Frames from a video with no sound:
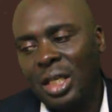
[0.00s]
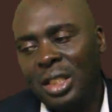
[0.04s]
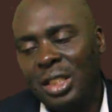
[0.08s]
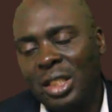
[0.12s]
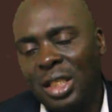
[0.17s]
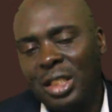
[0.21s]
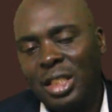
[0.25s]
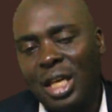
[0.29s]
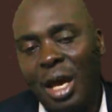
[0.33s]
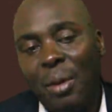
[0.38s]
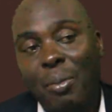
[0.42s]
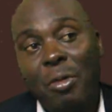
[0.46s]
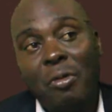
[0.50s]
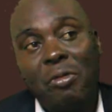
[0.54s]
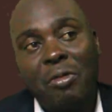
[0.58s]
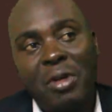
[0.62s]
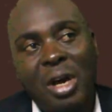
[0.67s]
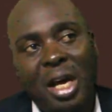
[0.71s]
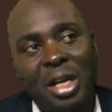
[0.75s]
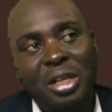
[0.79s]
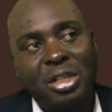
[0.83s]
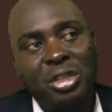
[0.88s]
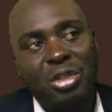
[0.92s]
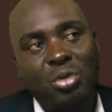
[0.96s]
a type of
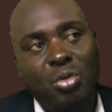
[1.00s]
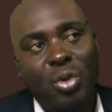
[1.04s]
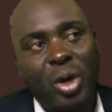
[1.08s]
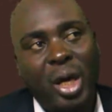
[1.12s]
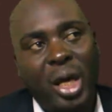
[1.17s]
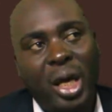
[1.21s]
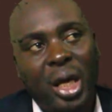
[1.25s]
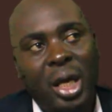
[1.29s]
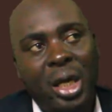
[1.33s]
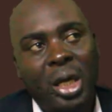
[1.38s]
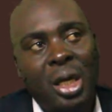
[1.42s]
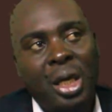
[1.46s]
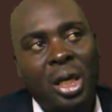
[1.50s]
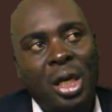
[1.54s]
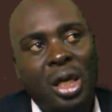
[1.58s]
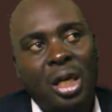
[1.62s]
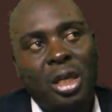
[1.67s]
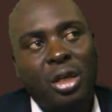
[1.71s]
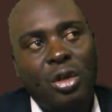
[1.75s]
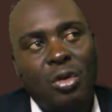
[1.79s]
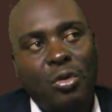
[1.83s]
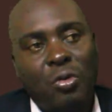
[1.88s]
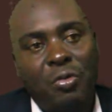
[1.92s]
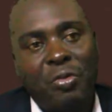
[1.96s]
country where
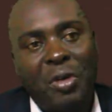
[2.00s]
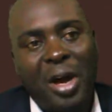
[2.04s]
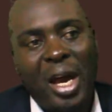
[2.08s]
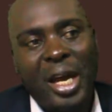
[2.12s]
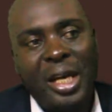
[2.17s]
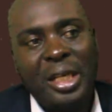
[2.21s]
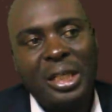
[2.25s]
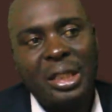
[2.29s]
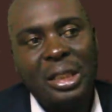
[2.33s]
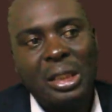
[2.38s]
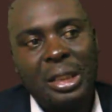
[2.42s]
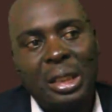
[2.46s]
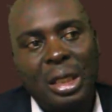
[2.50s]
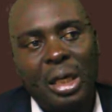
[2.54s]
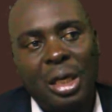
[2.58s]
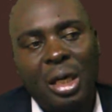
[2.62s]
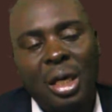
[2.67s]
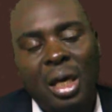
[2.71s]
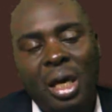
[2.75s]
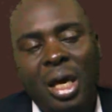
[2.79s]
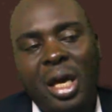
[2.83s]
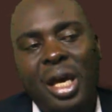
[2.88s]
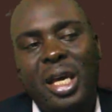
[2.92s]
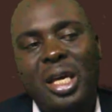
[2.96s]
you find
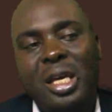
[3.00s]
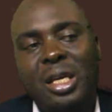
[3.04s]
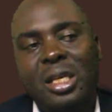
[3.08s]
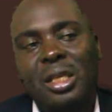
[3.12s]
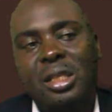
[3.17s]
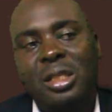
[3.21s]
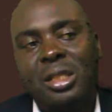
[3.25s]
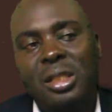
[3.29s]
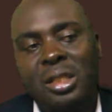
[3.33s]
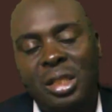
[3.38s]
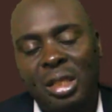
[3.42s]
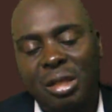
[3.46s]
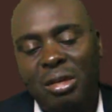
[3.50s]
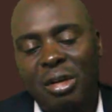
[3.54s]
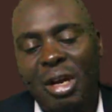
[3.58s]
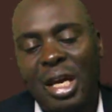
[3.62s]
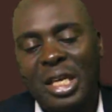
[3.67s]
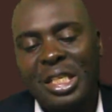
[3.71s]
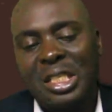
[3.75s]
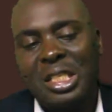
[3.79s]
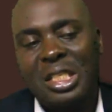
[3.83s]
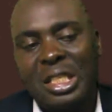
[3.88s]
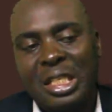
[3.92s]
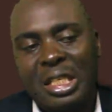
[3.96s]

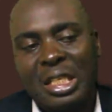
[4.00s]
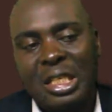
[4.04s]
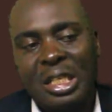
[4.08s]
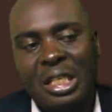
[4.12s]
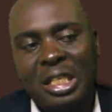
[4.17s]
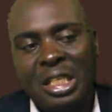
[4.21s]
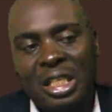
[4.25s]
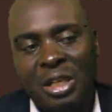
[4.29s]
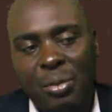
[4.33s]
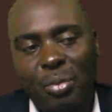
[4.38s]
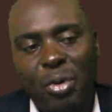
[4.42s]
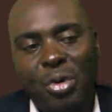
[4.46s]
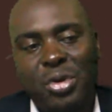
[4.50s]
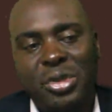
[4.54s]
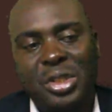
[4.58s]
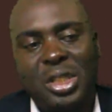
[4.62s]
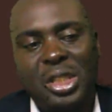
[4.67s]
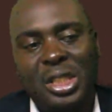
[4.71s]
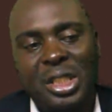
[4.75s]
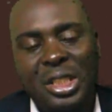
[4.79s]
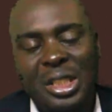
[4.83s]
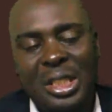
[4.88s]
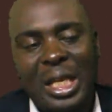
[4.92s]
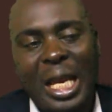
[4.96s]
serious
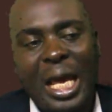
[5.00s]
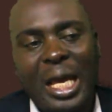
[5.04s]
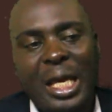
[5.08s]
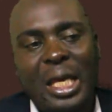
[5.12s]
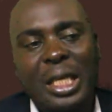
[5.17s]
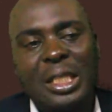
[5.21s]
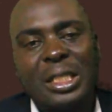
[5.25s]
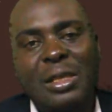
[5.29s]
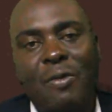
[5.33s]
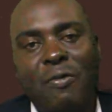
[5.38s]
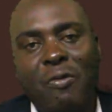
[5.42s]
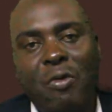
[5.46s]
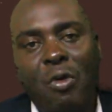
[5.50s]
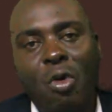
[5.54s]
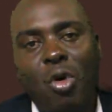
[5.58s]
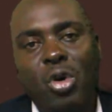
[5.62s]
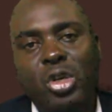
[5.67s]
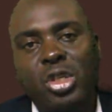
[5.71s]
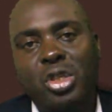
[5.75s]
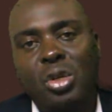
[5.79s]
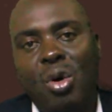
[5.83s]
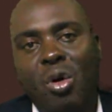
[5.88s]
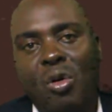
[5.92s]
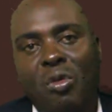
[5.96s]
deposits. It's like it's a
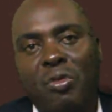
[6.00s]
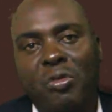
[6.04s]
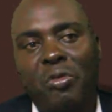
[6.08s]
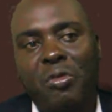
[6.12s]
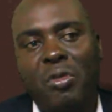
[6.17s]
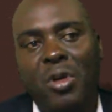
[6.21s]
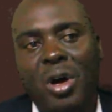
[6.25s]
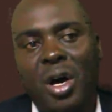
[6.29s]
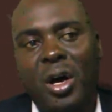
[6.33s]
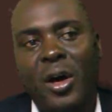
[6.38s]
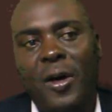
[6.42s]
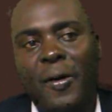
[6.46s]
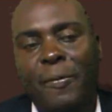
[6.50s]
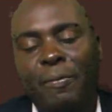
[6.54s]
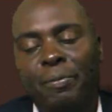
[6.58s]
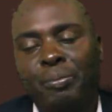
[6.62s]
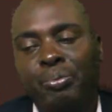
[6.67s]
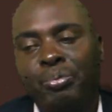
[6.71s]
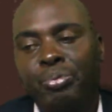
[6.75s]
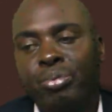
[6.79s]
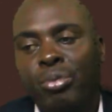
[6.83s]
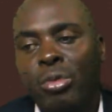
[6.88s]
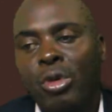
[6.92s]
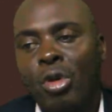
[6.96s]
vault of
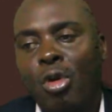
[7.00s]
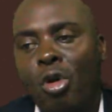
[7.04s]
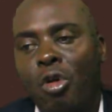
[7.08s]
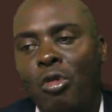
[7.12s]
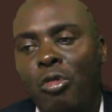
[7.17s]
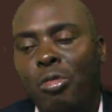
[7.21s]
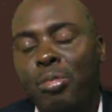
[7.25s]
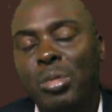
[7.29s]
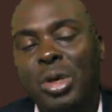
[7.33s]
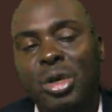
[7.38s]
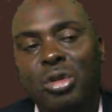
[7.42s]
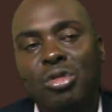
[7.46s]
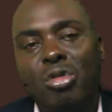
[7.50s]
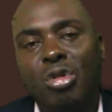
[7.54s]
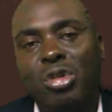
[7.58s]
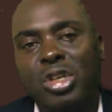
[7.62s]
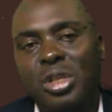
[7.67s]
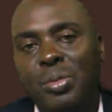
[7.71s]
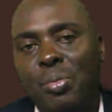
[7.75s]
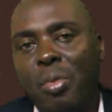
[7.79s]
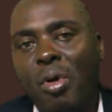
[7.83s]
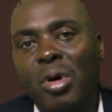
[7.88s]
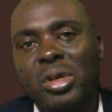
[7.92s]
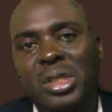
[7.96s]
mineral
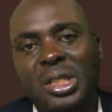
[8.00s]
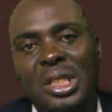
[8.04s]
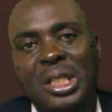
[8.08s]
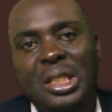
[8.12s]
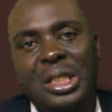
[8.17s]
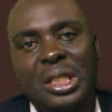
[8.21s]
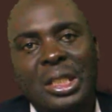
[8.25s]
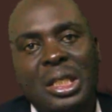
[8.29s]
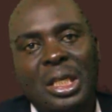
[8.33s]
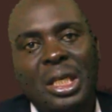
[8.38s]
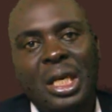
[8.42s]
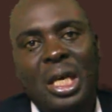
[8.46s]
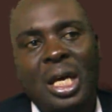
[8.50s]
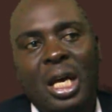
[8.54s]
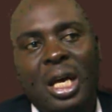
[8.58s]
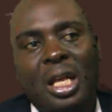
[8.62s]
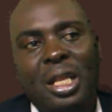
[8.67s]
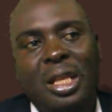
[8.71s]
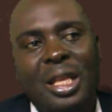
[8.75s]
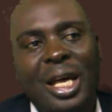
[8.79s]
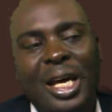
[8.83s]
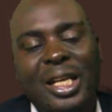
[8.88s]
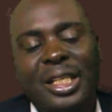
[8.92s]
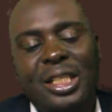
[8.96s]
deposits
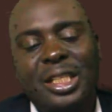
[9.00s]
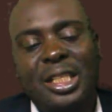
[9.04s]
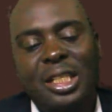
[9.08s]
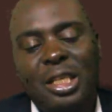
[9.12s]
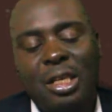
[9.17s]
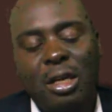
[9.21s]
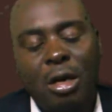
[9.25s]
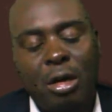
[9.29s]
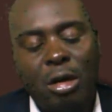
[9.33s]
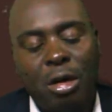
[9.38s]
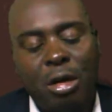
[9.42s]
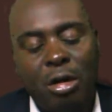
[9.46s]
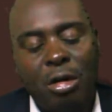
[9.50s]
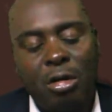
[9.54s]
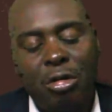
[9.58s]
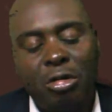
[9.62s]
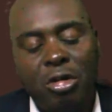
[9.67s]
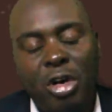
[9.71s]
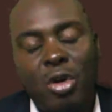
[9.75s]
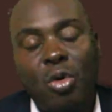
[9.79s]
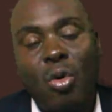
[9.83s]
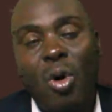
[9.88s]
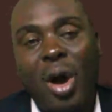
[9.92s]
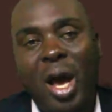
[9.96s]
that
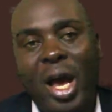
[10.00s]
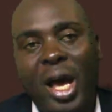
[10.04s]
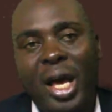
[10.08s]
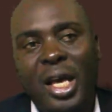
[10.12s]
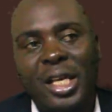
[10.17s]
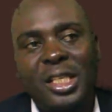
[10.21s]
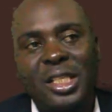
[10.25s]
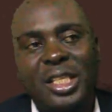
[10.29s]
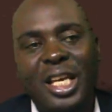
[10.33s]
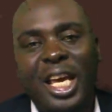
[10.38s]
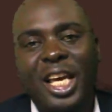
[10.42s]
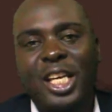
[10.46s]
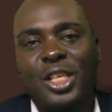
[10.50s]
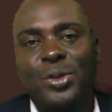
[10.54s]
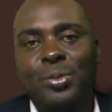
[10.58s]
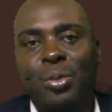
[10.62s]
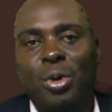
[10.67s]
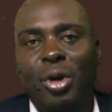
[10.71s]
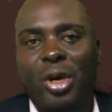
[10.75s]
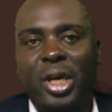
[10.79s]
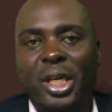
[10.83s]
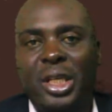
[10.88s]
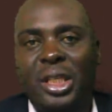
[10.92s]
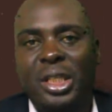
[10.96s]
requires
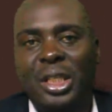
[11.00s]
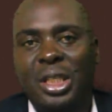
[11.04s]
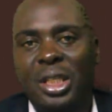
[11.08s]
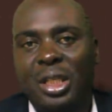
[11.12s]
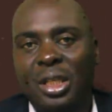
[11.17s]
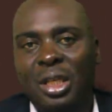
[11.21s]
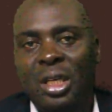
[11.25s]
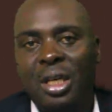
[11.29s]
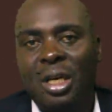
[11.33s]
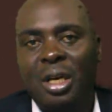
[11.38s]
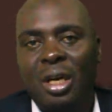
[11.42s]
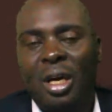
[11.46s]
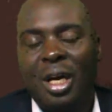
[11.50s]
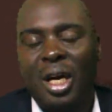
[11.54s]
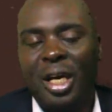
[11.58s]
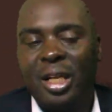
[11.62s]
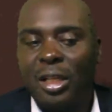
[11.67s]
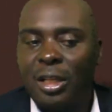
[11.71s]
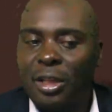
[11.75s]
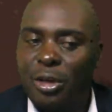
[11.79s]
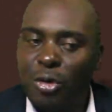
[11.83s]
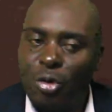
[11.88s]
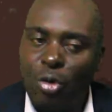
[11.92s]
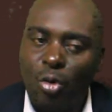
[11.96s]
exploit. And
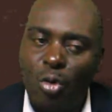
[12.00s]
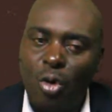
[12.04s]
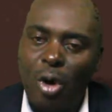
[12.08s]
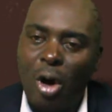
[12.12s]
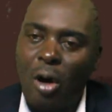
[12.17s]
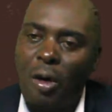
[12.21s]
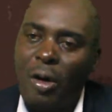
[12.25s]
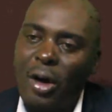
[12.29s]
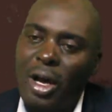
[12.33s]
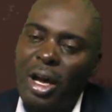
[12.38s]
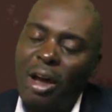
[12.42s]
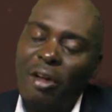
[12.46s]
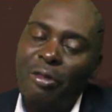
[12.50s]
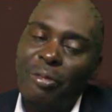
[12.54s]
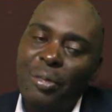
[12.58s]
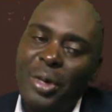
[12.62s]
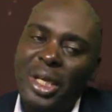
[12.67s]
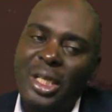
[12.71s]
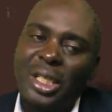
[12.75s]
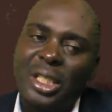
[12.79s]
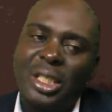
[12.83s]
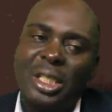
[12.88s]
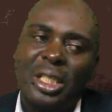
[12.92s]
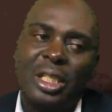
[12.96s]
through our
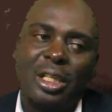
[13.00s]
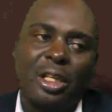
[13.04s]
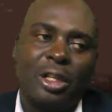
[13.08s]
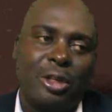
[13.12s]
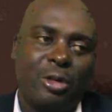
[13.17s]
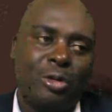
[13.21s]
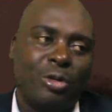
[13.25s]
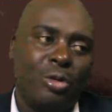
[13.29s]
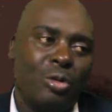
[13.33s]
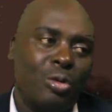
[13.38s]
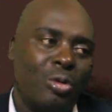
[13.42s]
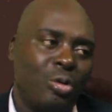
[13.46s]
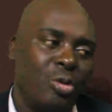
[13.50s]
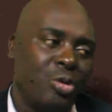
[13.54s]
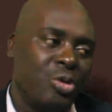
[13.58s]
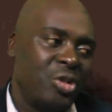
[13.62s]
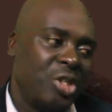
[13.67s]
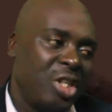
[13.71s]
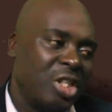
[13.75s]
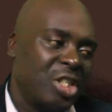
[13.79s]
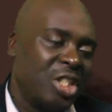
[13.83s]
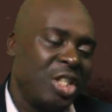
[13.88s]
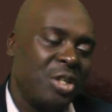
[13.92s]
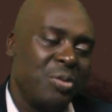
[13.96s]
government, through
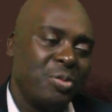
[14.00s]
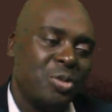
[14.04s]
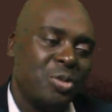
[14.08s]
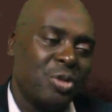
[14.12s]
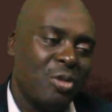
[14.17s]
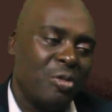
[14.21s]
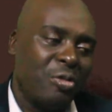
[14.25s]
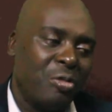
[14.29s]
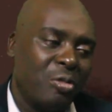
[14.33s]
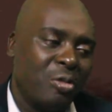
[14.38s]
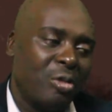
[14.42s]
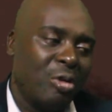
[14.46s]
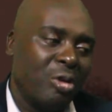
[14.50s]
systems of